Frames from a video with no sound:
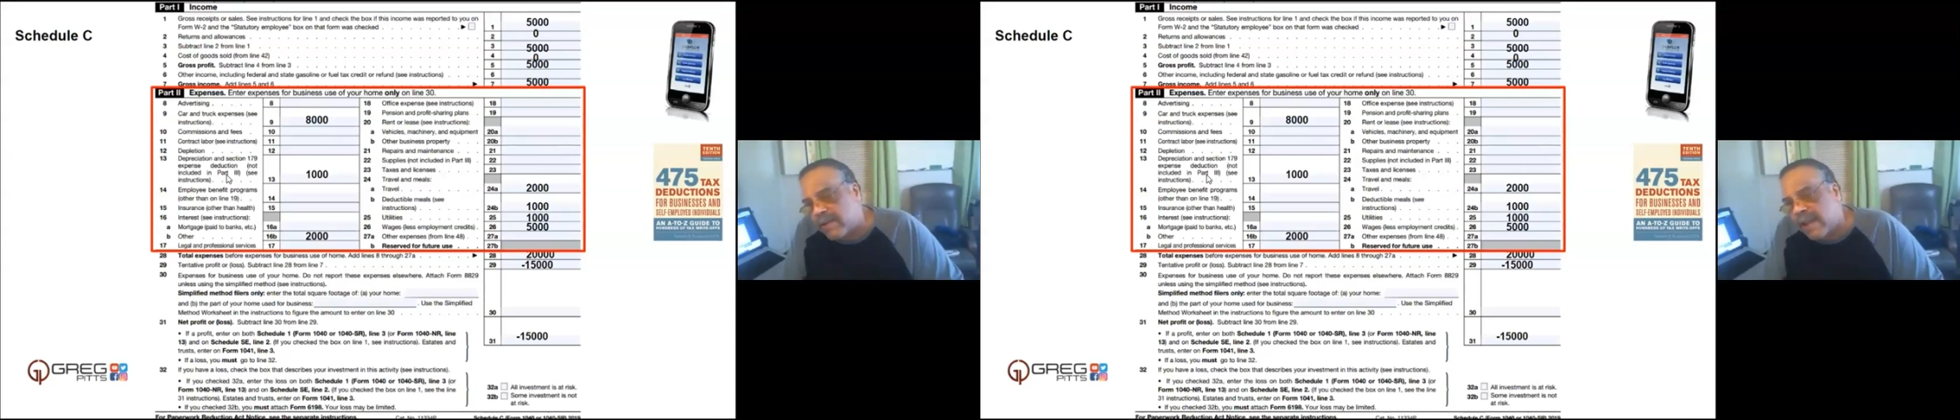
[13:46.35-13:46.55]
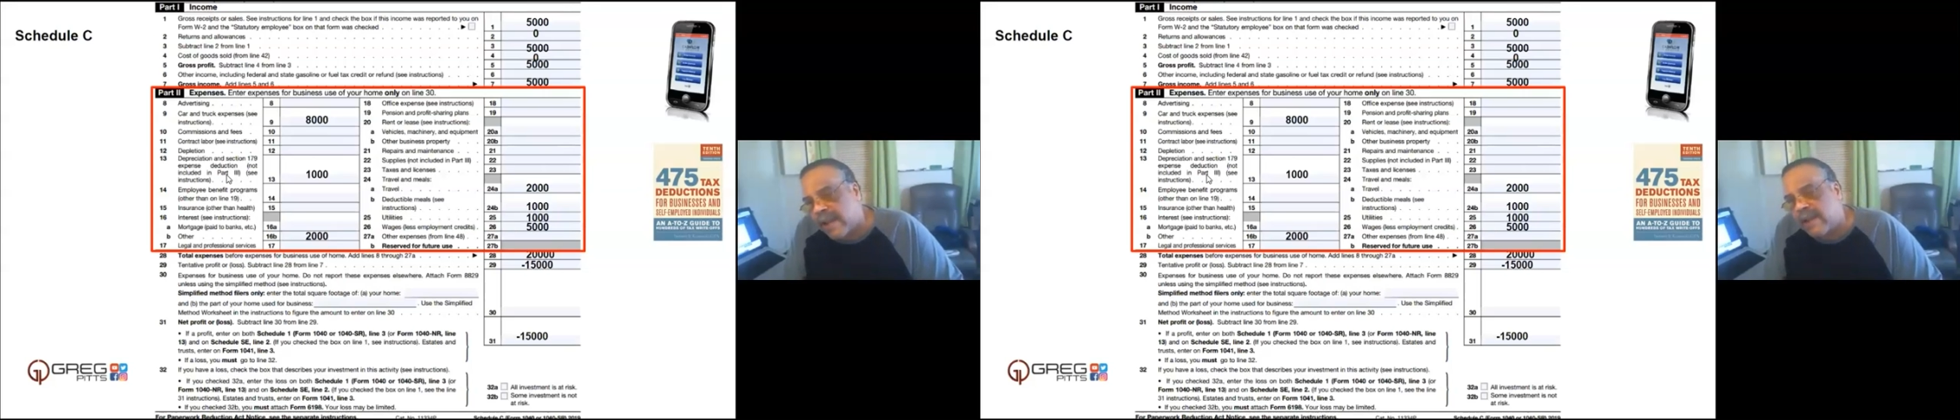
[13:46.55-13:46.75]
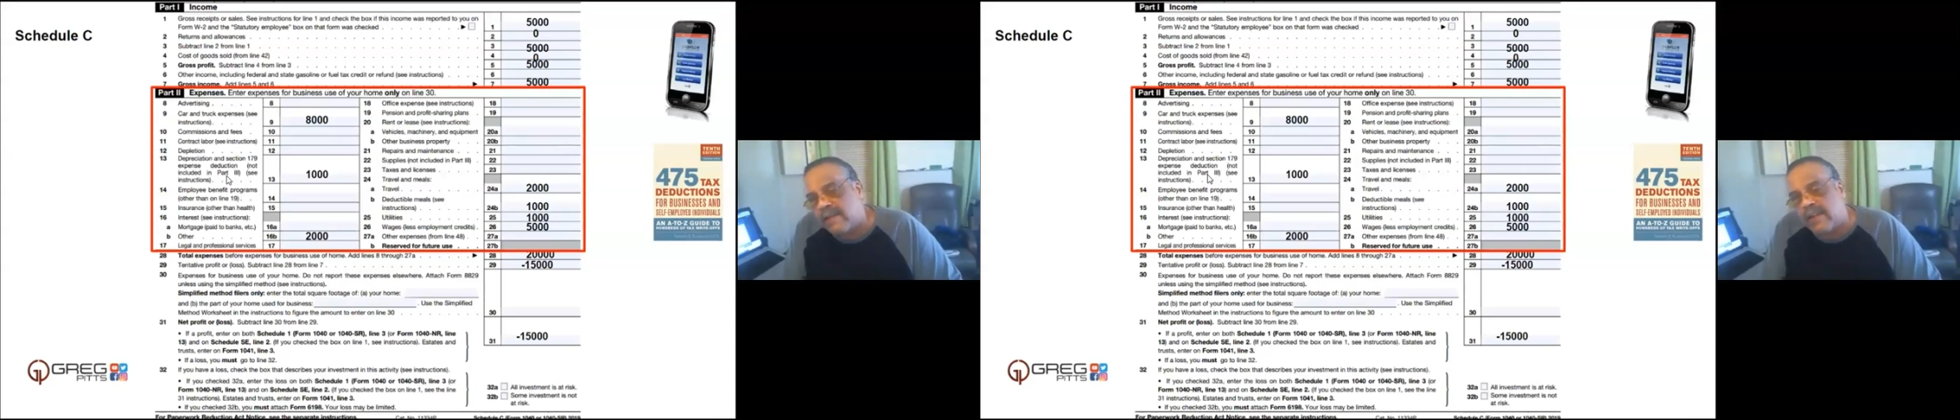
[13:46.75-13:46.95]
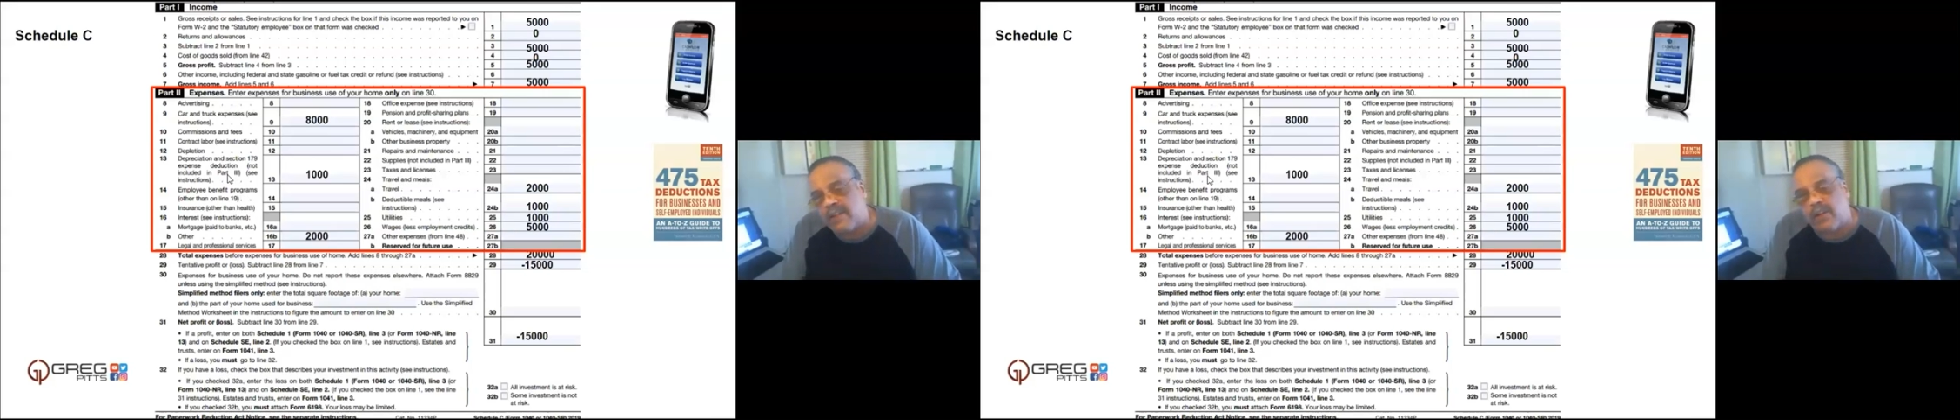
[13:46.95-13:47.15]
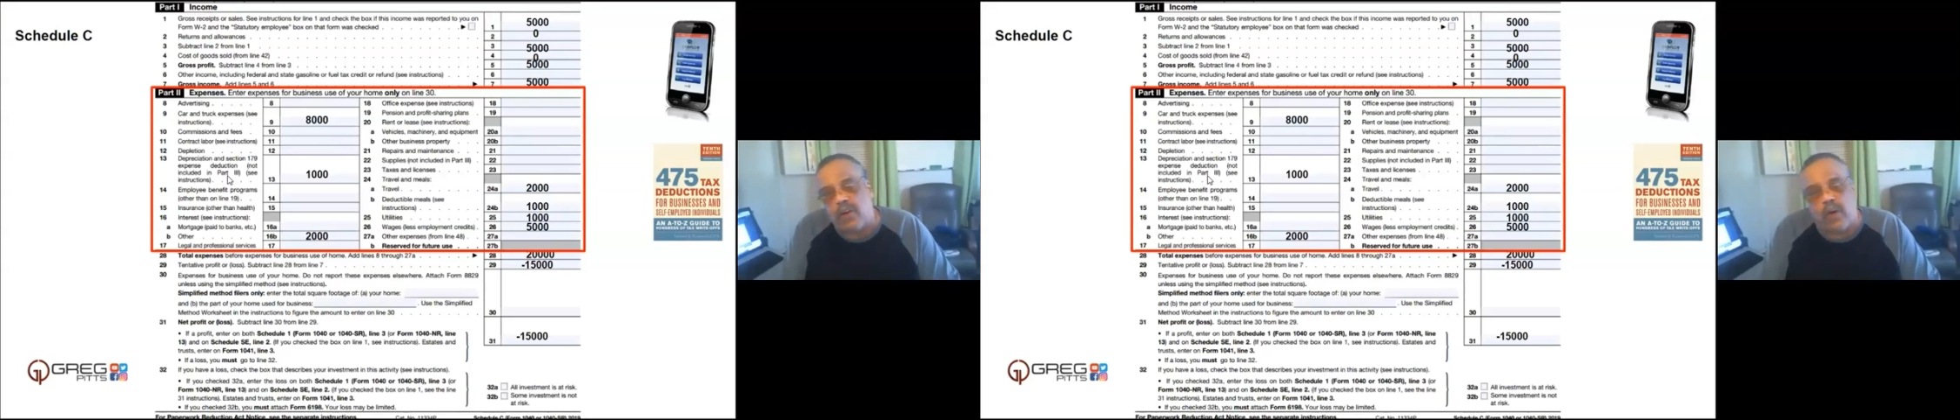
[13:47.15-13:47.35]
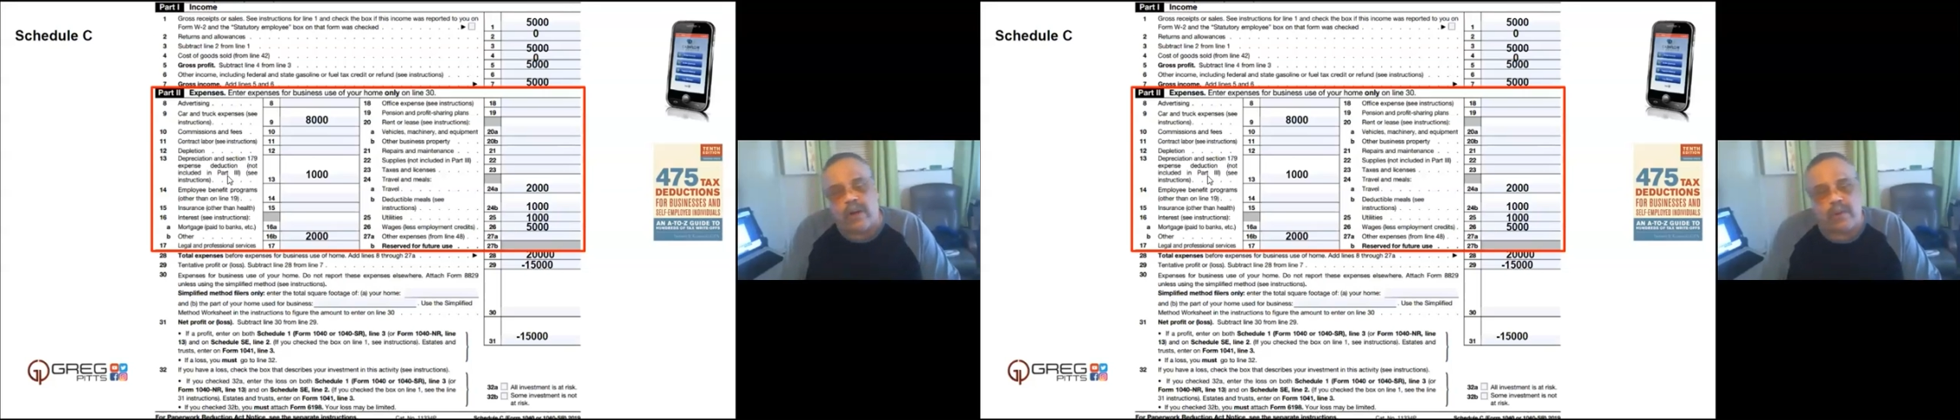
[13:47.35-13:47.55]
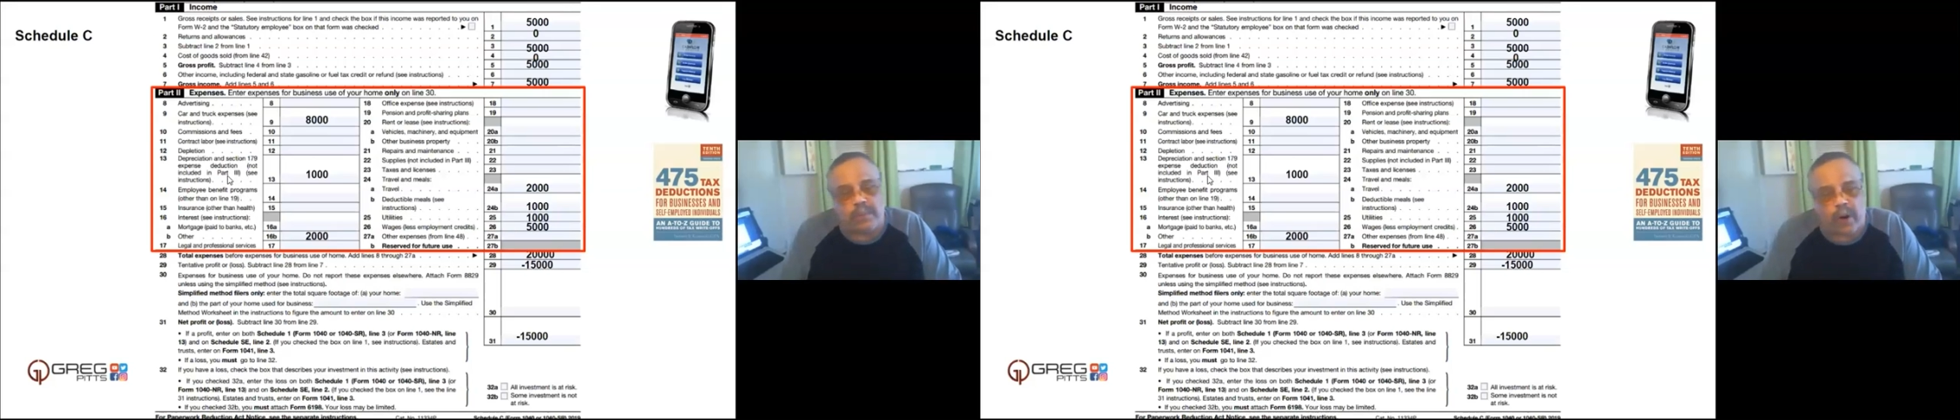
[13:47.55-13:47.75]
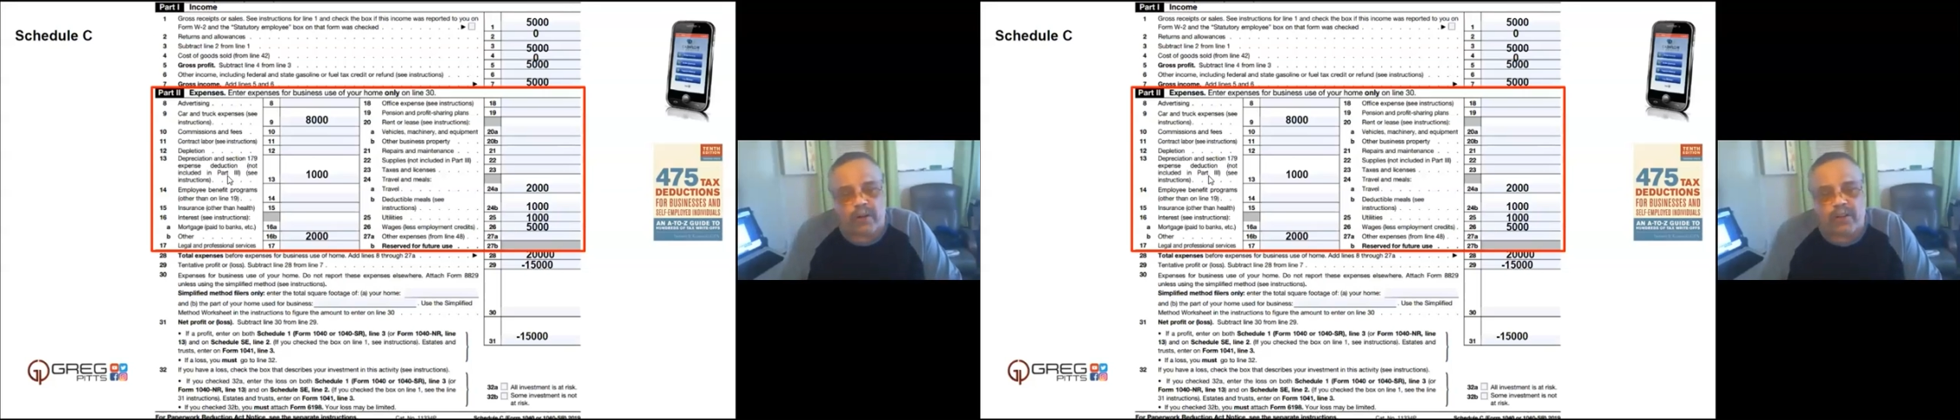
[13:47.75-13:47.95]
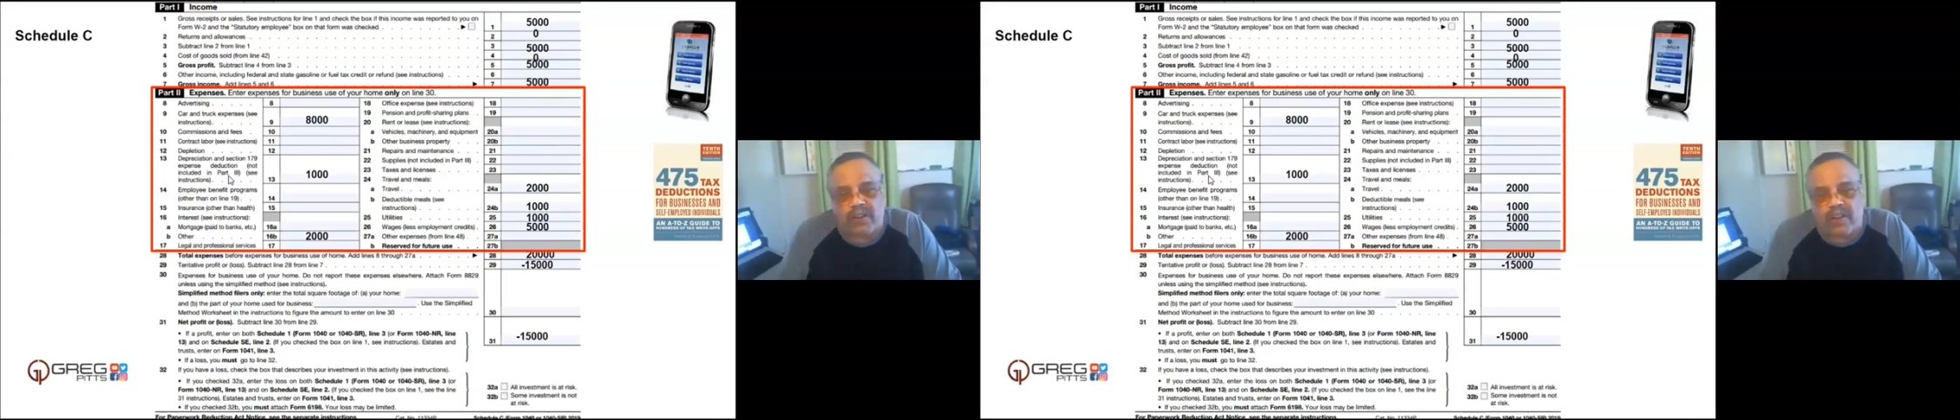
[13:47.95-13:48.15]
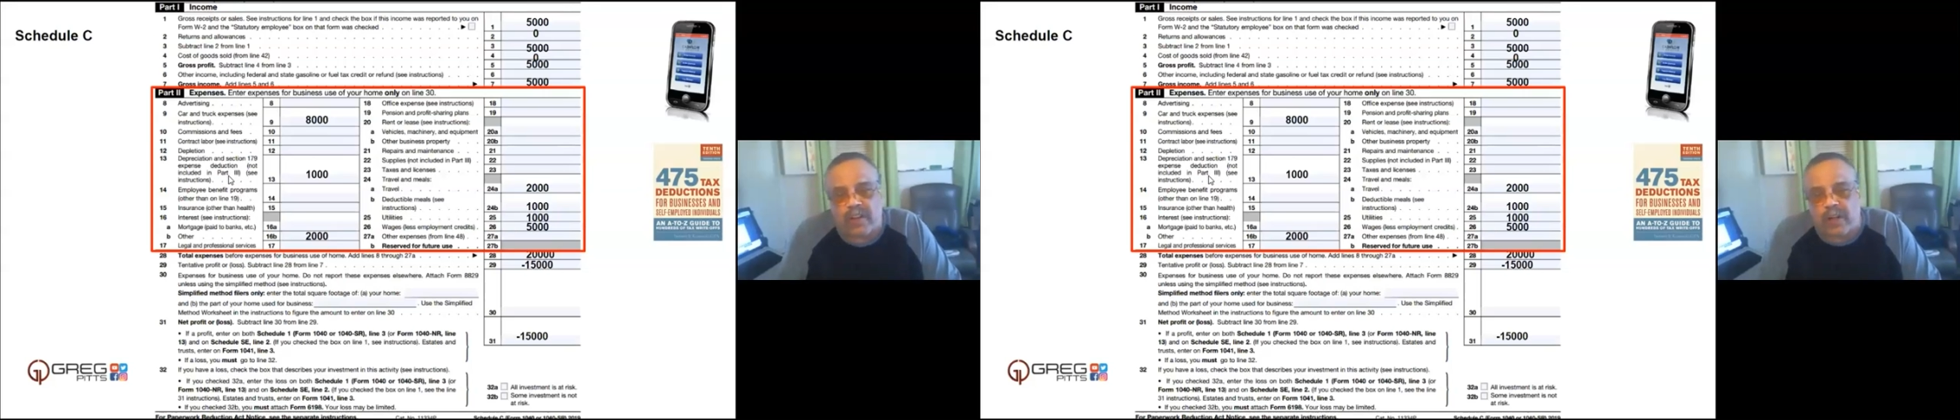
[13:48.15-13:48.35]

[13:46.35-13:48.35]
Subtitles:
things that you're going to purchase in